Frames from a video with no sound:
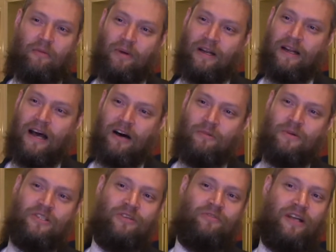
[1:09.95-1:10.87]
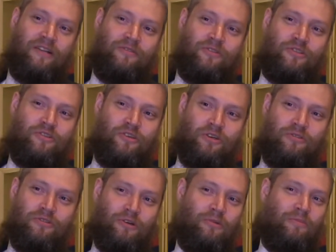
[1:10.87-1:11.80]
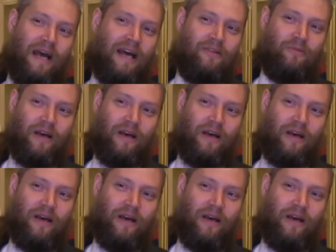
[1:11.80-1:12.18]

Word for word: but how much of that was due to bad